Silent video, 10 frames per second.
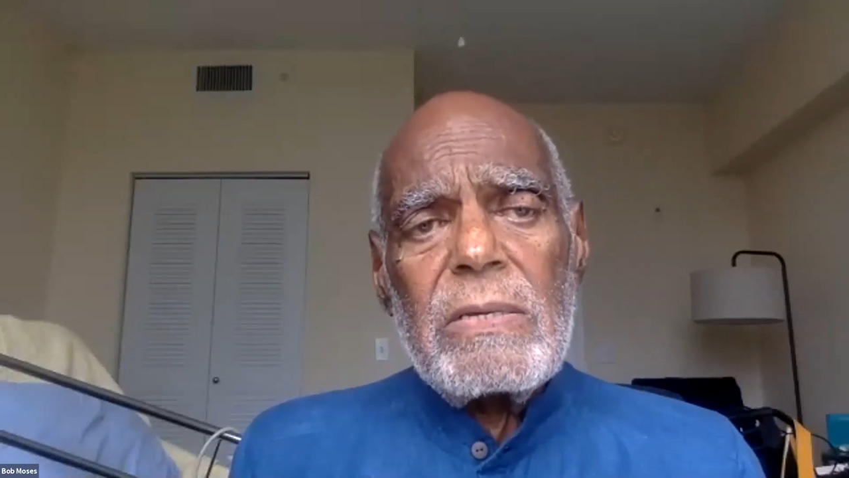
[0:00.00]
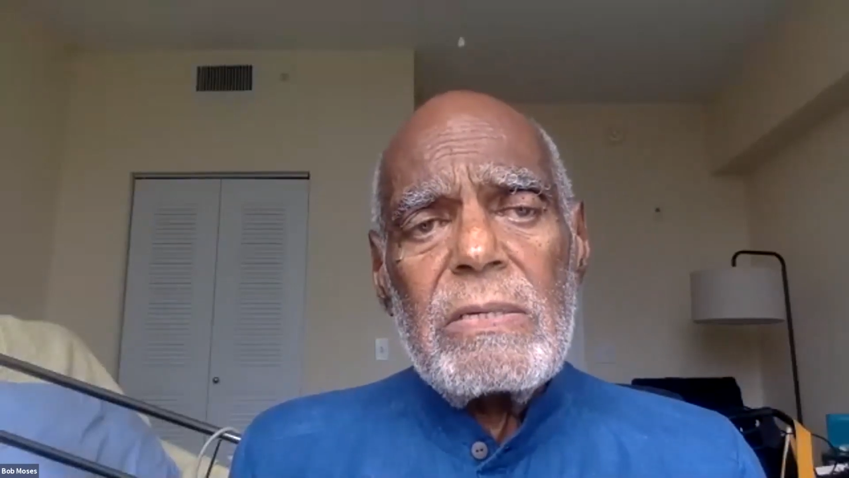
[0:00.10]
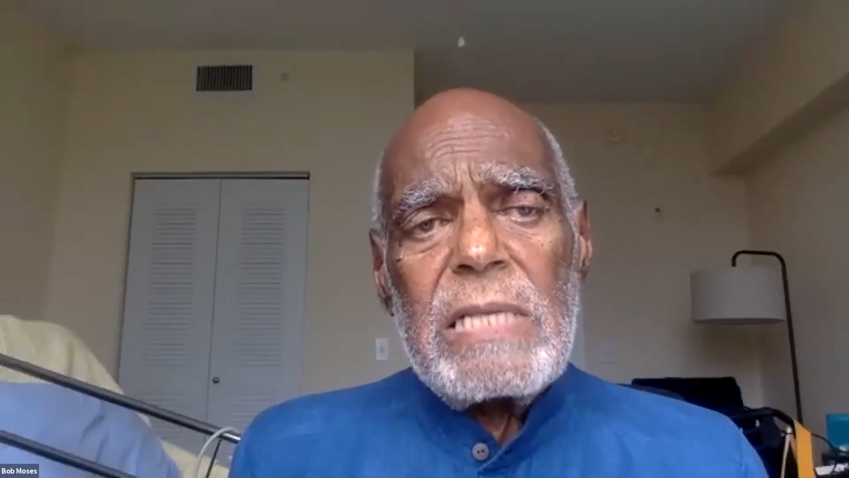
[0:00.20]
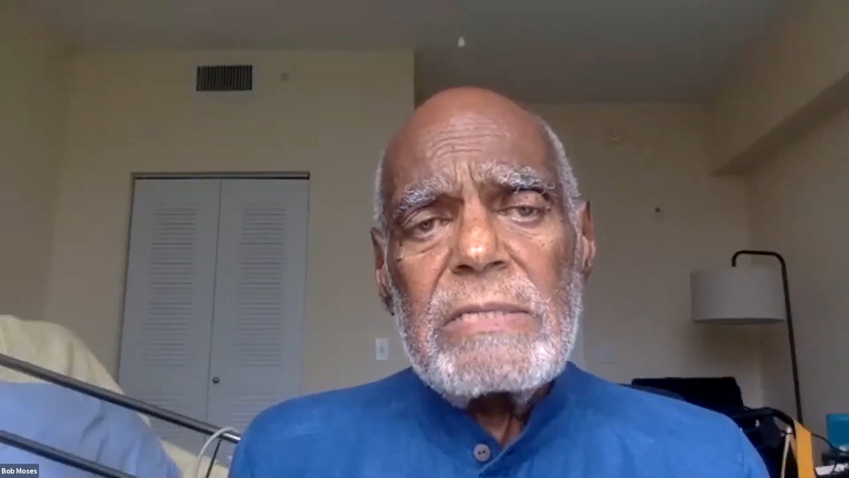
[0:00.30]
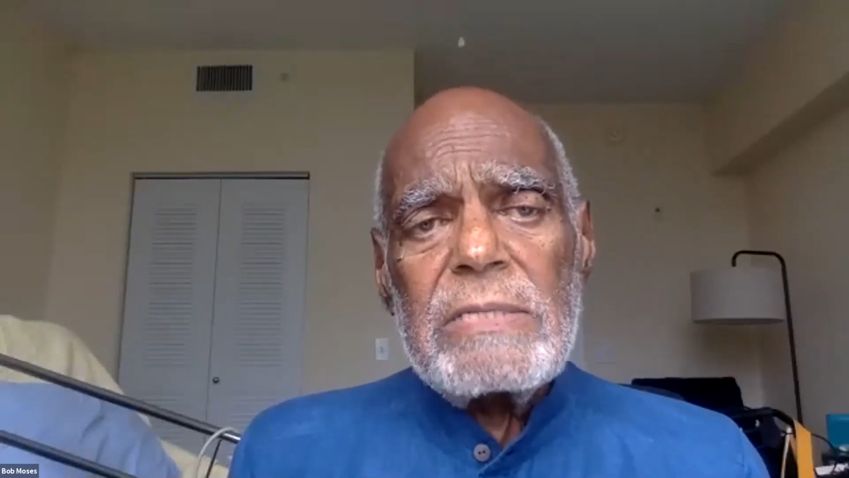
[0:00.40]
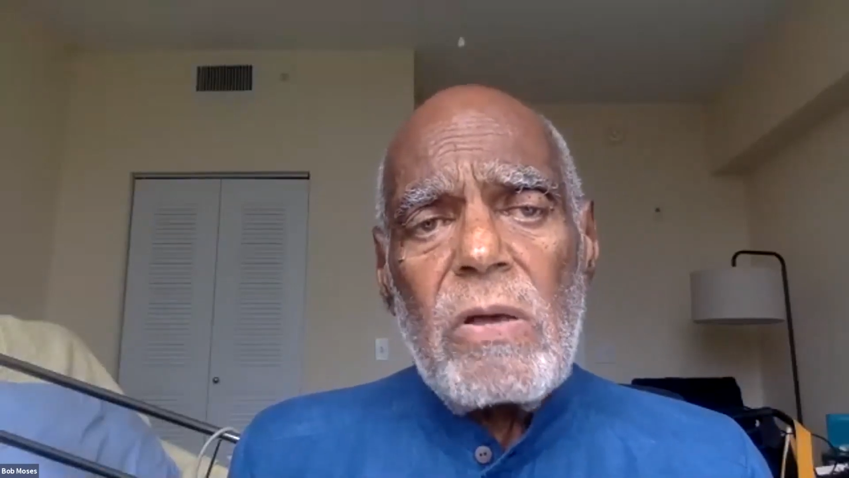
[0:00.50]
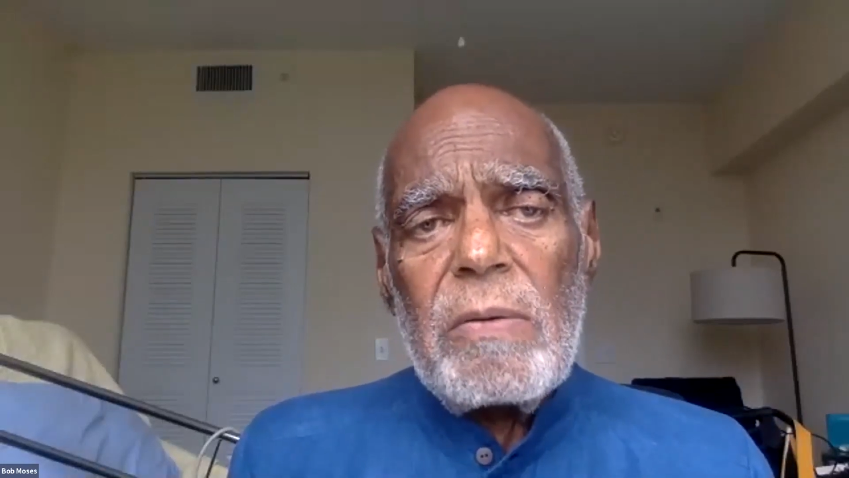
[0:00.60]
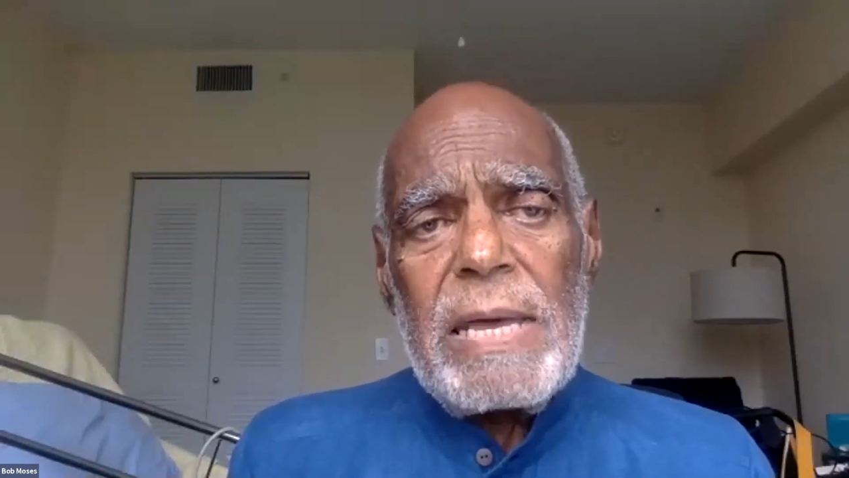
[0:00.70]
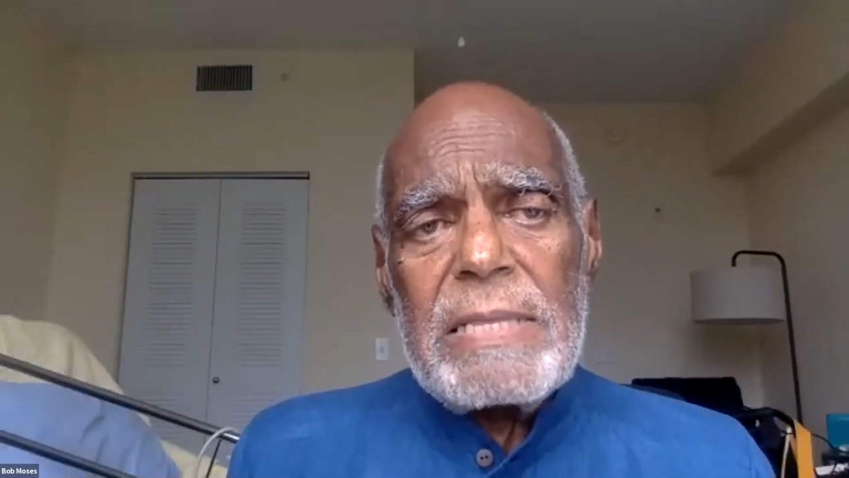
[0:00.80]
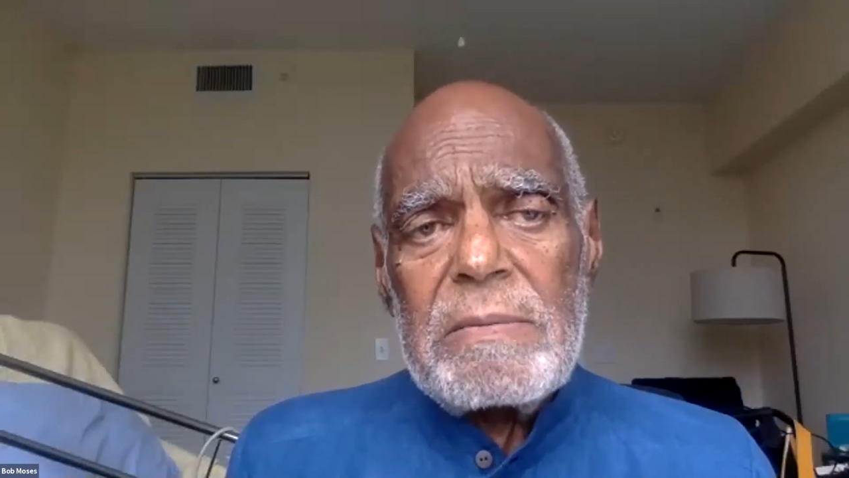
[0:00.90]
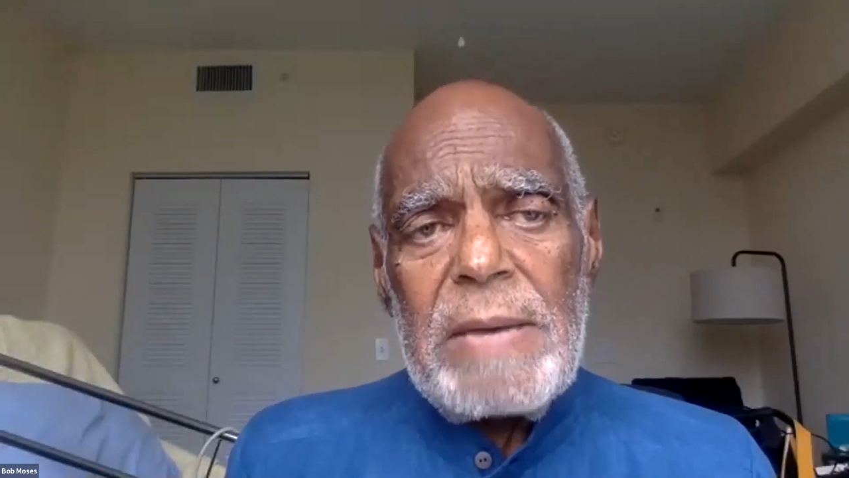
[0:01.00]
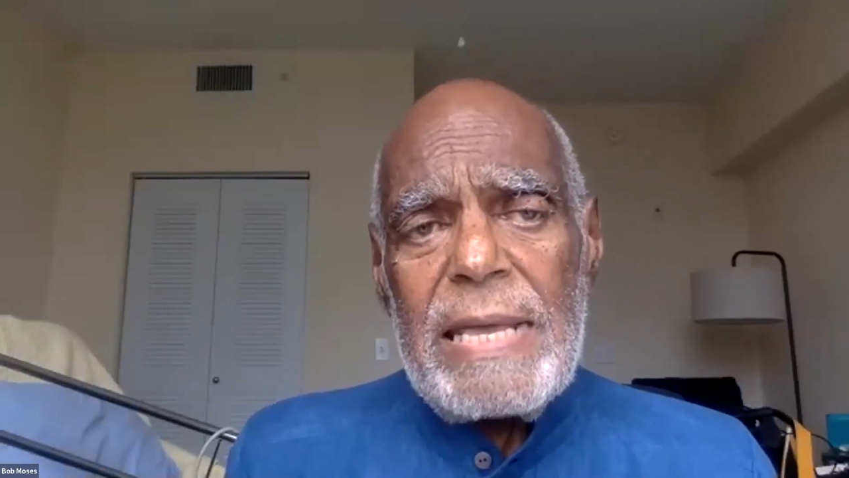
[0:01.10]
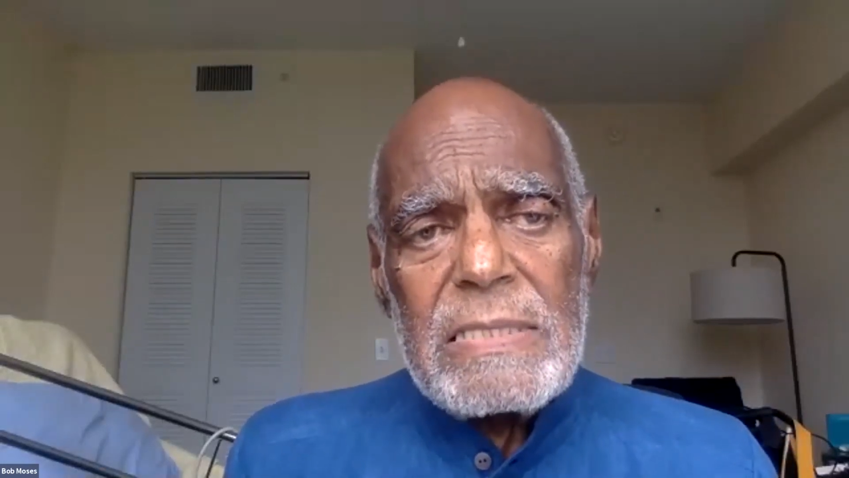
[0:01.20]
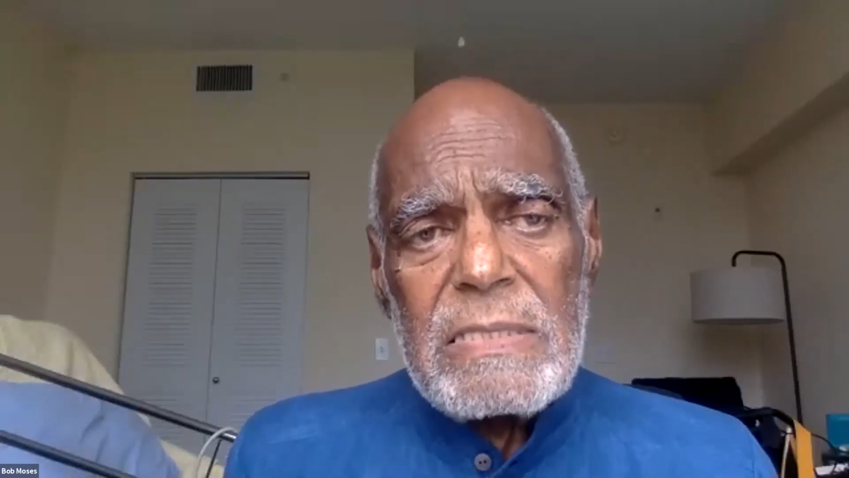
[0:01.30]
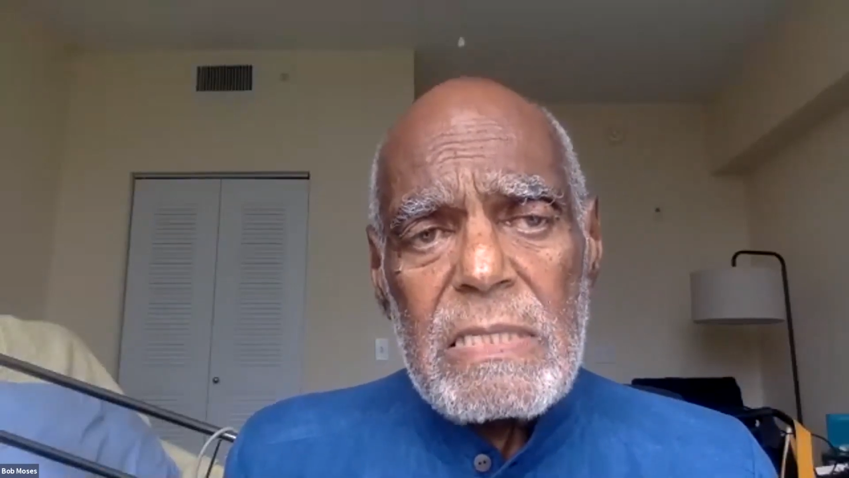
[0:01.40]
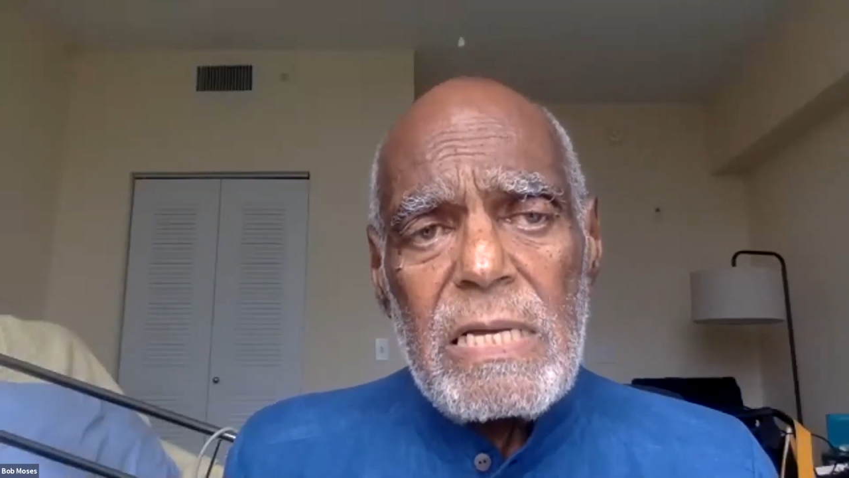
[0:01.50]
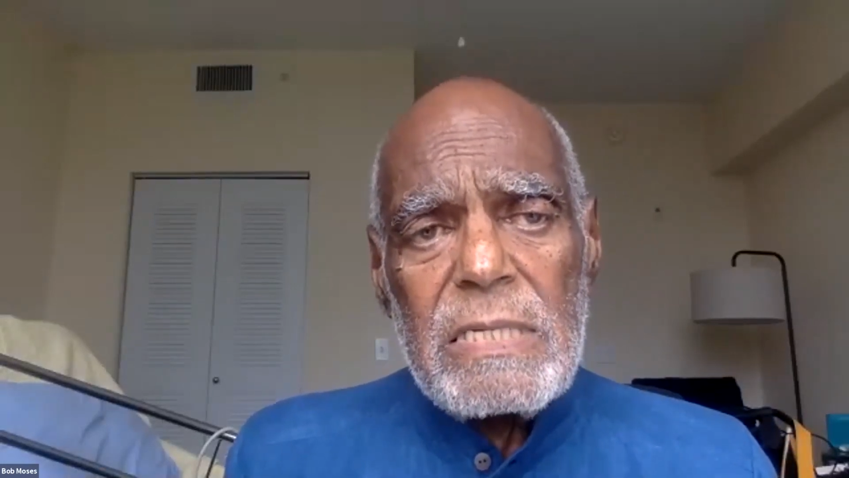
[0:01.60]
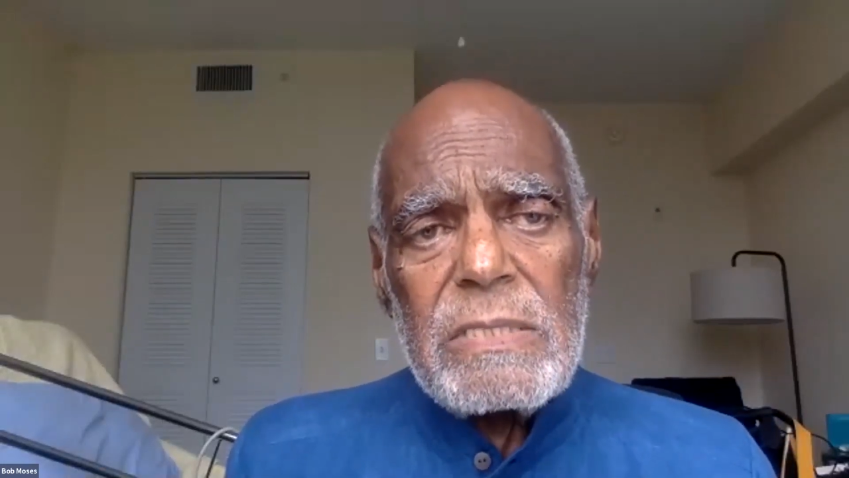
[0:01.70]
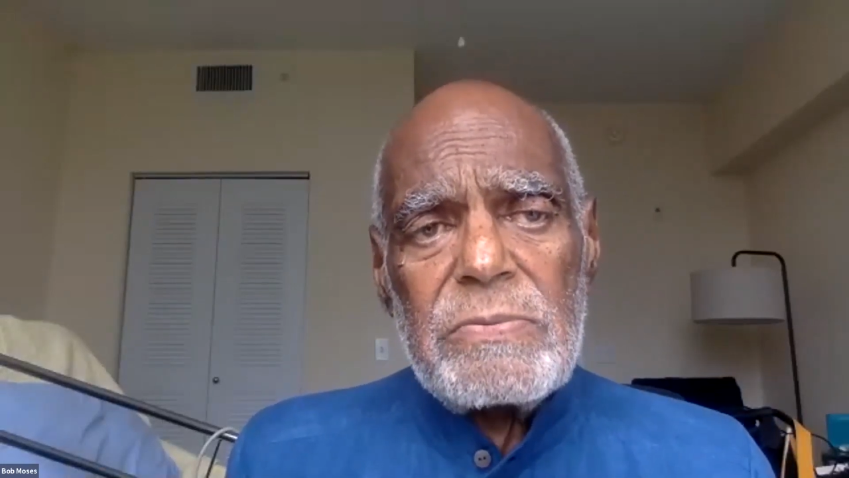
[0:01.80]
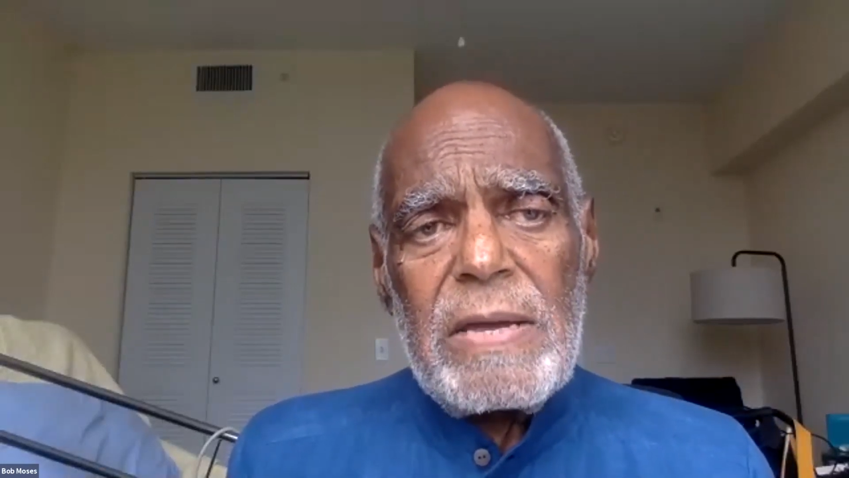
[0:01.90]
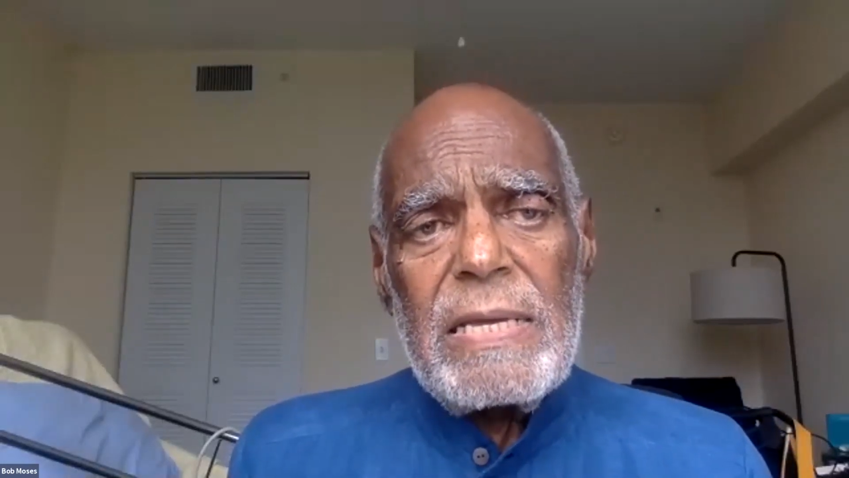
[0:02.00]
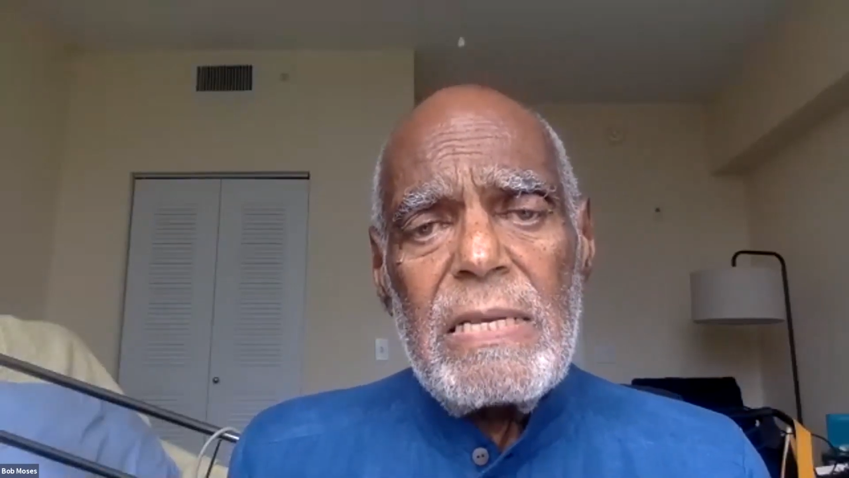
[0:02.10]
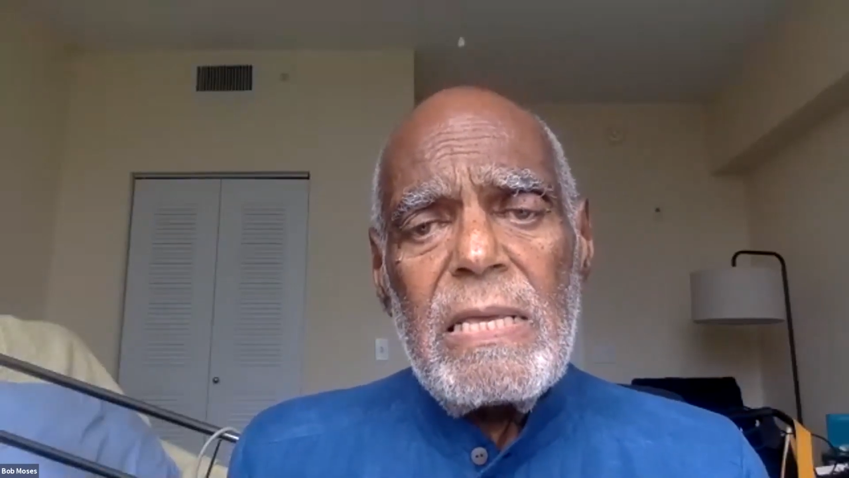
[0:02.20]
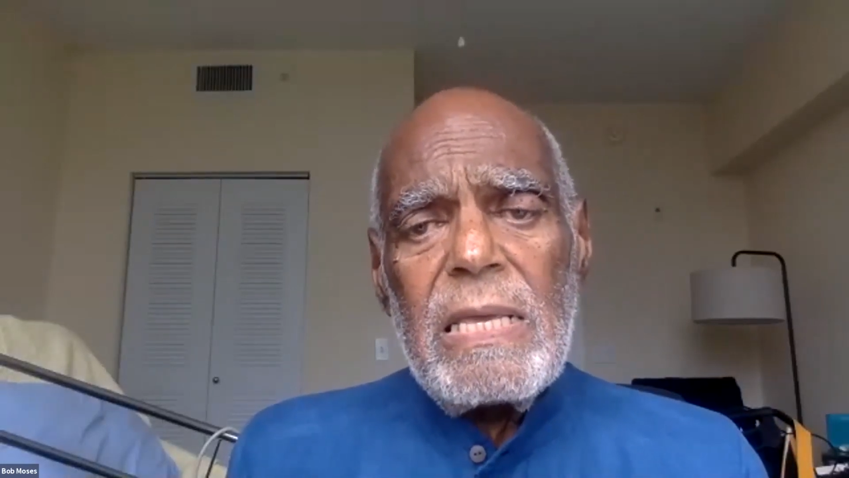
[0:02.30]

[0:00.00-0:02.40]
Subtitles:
Because that's all mathematics does, right?